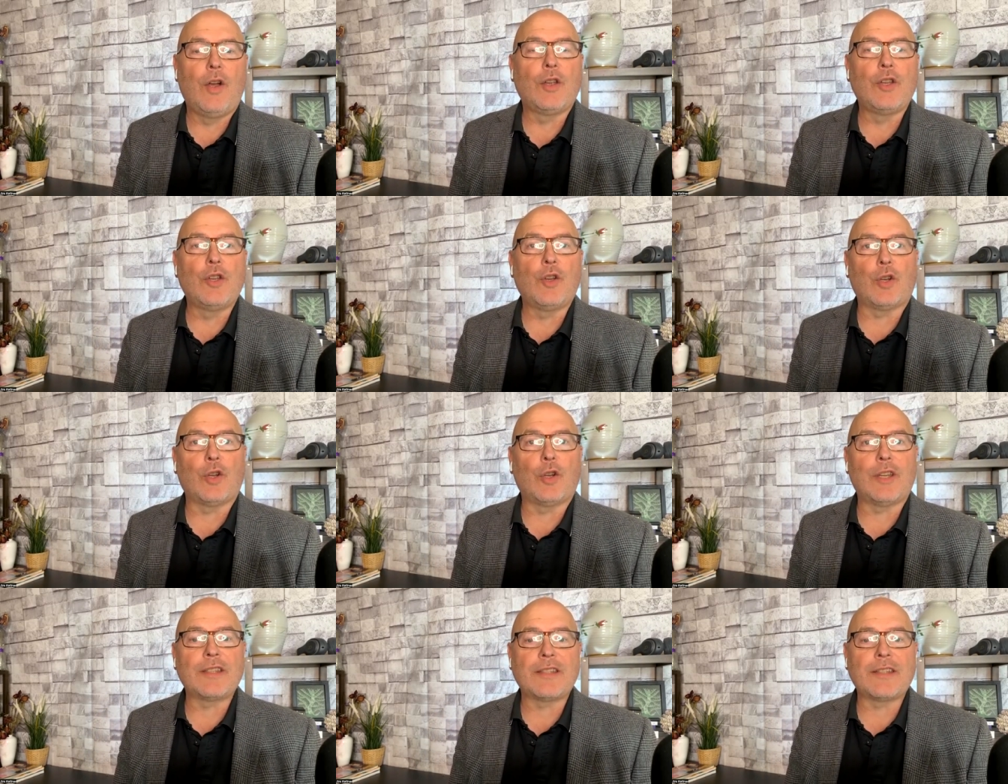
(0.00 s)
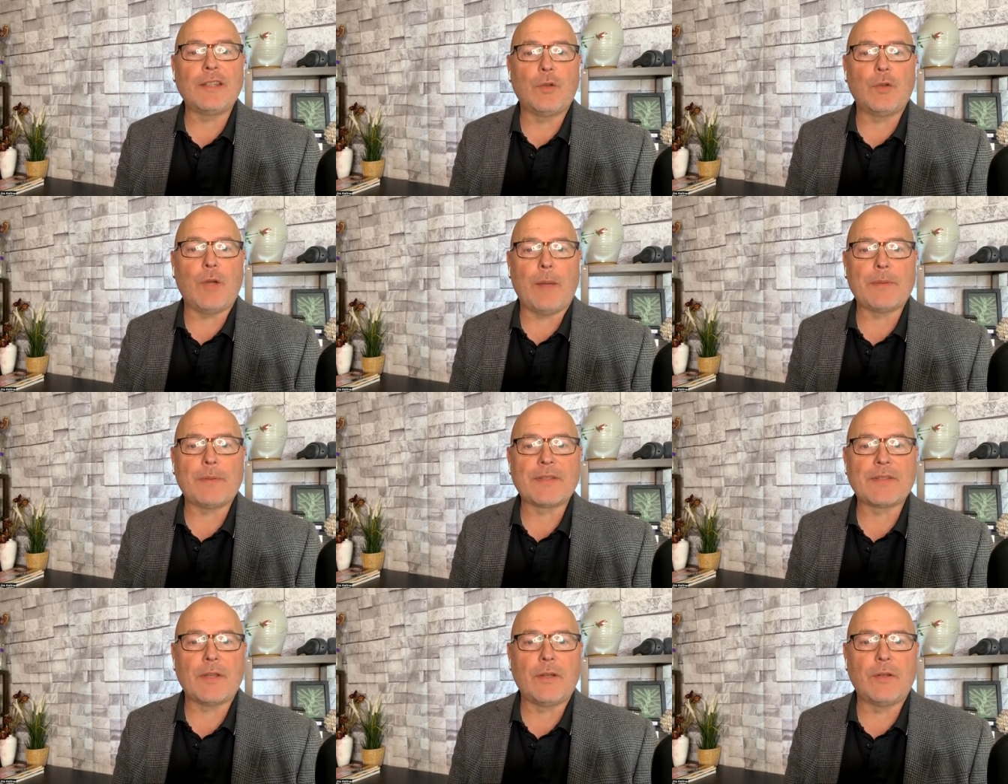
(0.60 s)
You're listening to
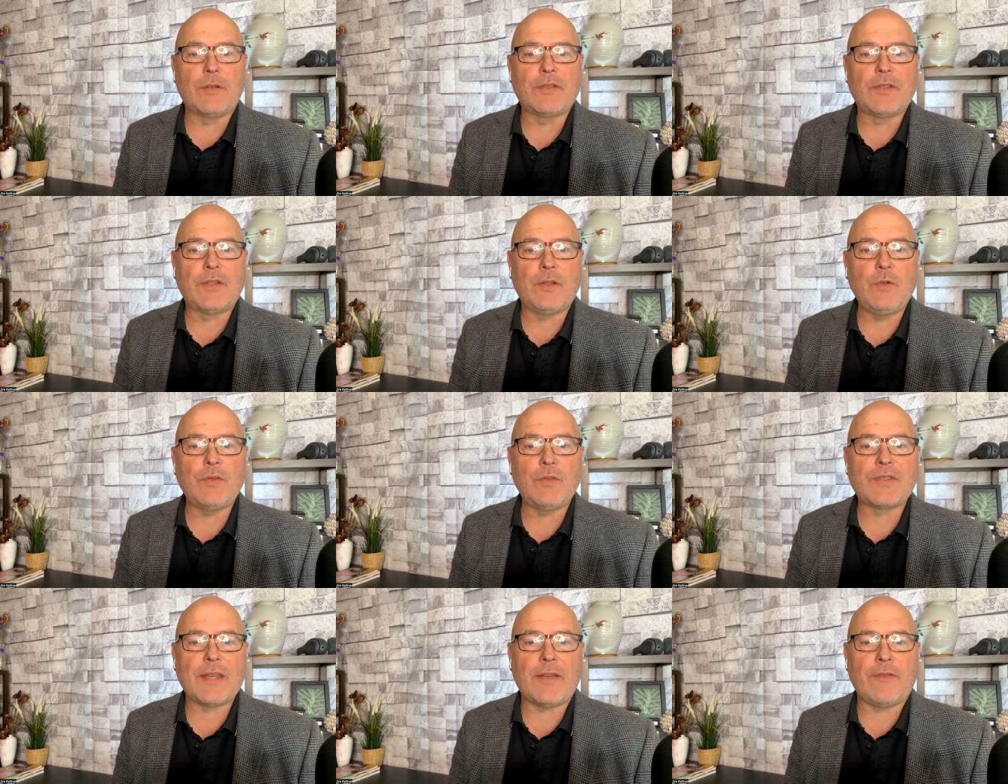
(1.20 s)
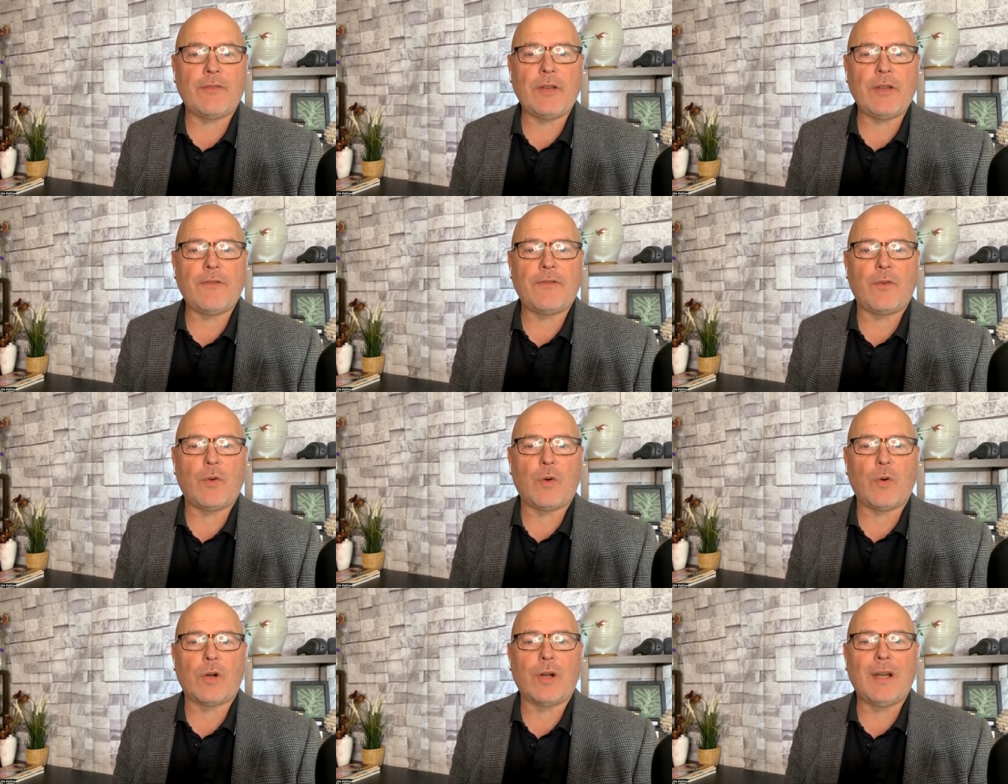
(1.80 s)
episode
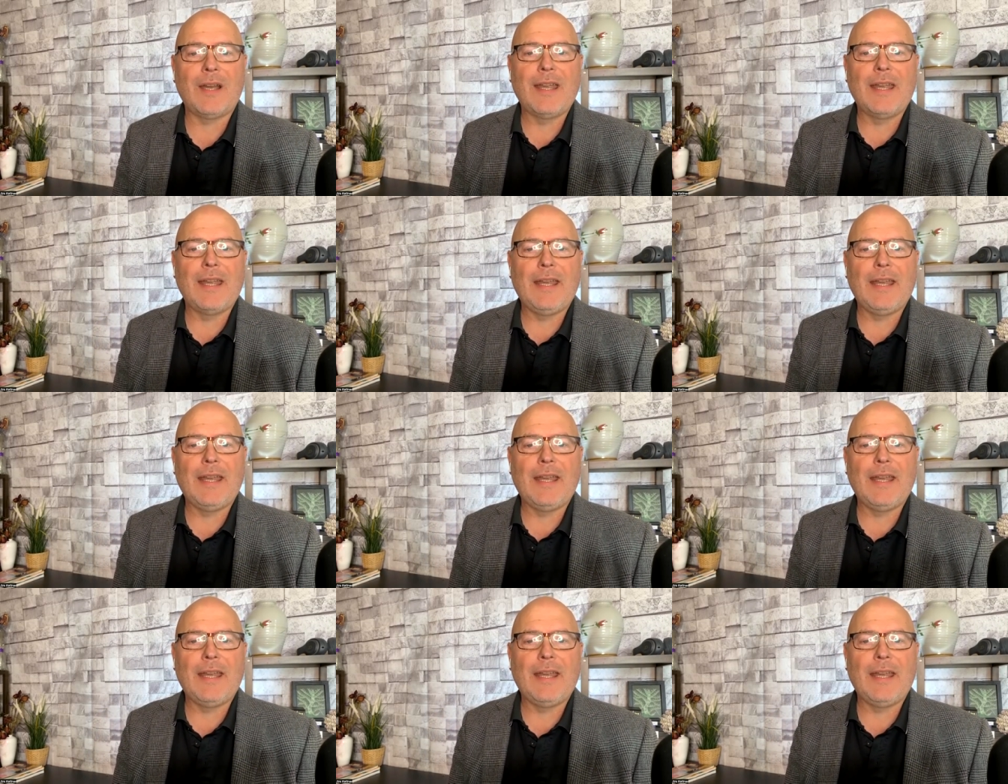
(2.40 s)
274